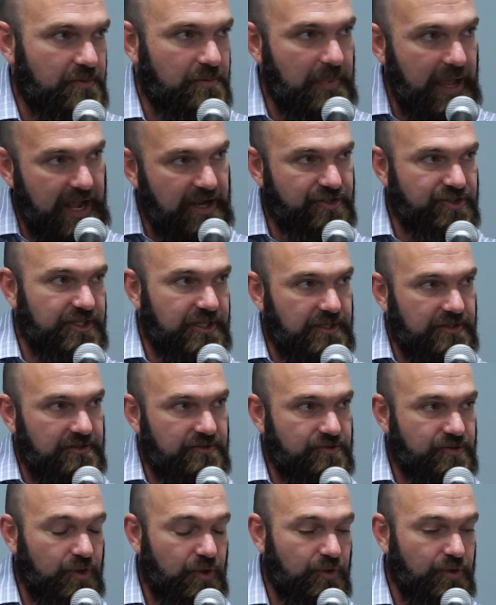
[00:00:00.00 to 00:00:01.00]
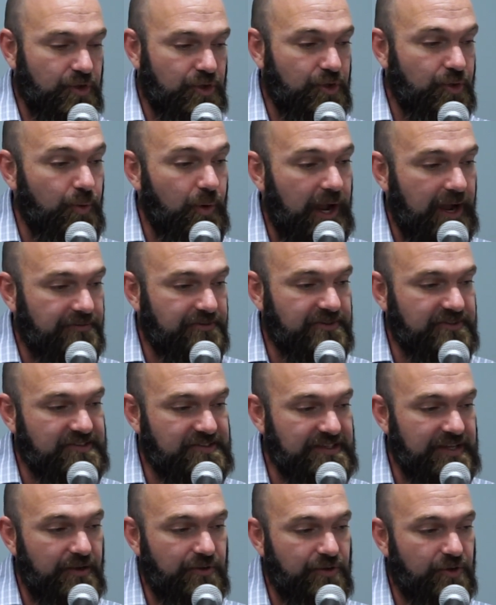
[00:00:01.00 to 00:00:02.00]
To match it. So you have to
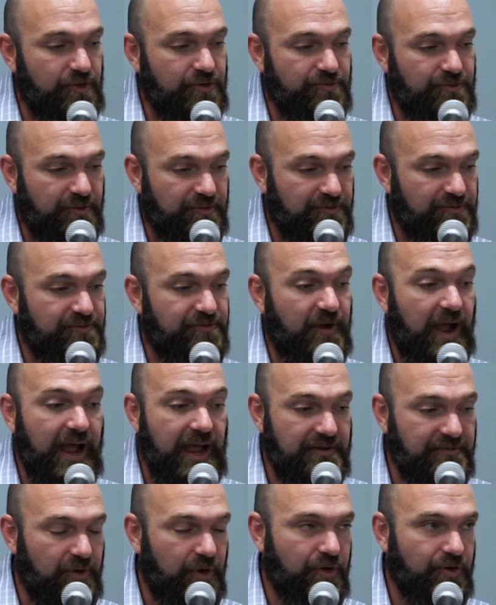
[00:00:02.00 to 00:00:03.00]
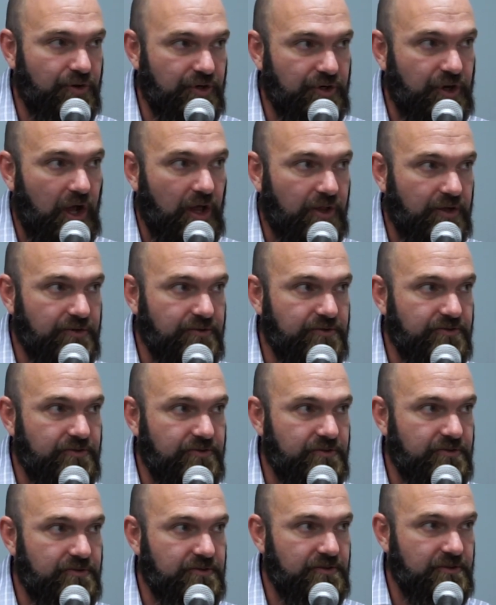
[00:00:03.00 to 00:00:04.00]
sell yours for $500.
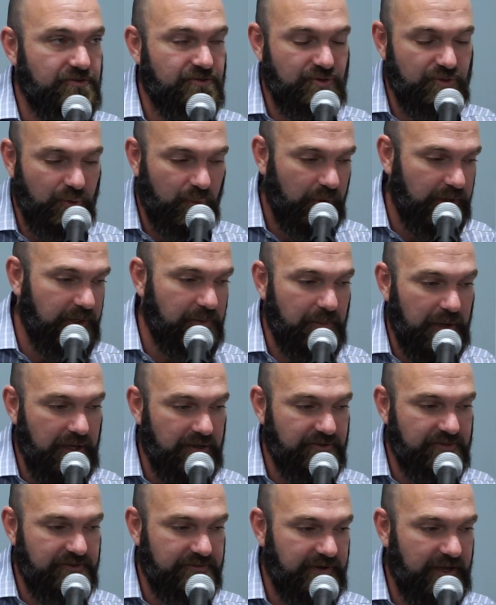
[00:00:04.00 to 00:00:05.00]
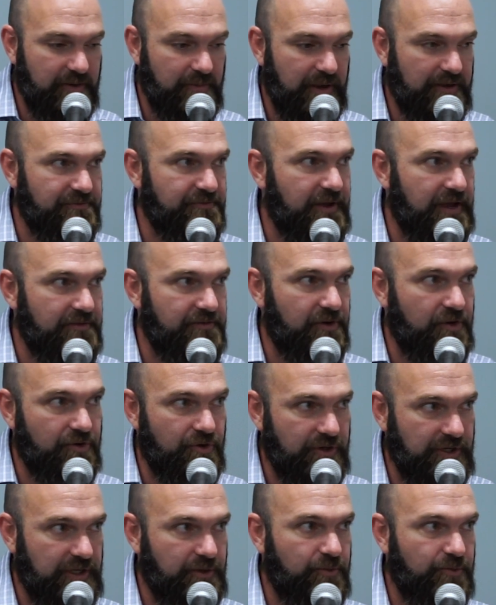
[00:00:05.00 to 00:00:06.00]
It's $20 divided by
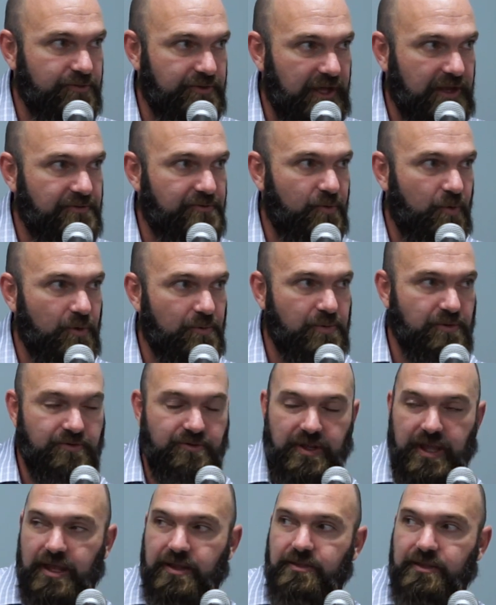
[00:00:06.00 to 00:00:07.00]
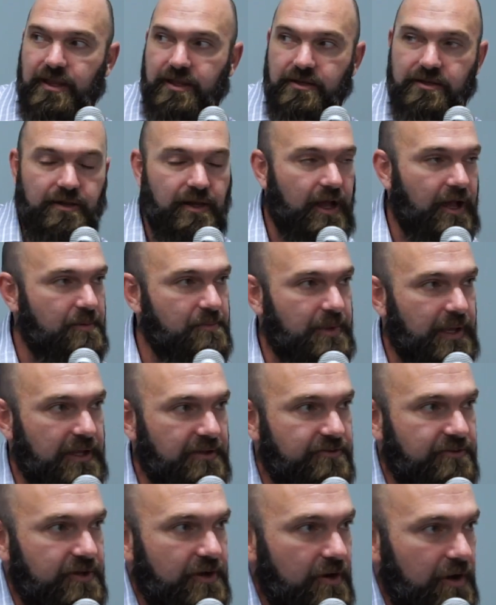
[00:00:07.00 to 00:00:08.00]
500 equals that 4% that I'm
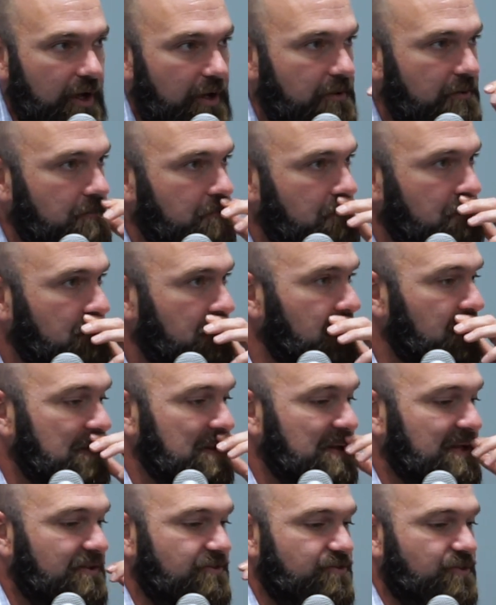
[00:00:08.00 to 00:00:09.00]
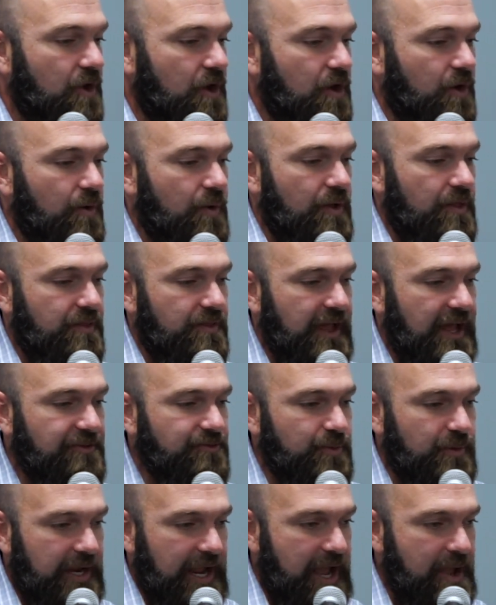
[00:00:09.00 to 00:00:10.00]
paying Sierra. So
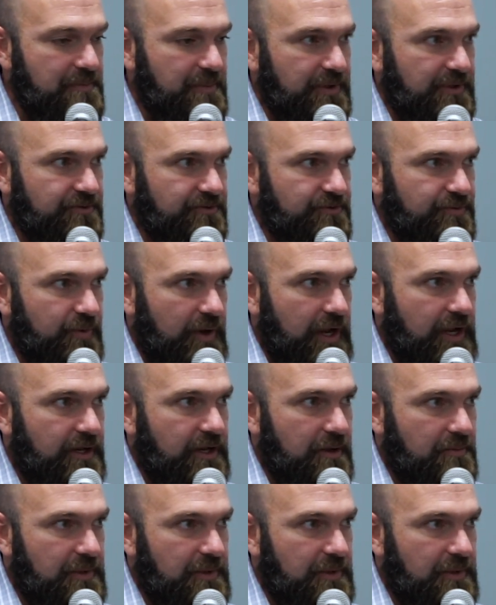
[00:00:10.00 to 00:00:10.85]
that's what happens, right?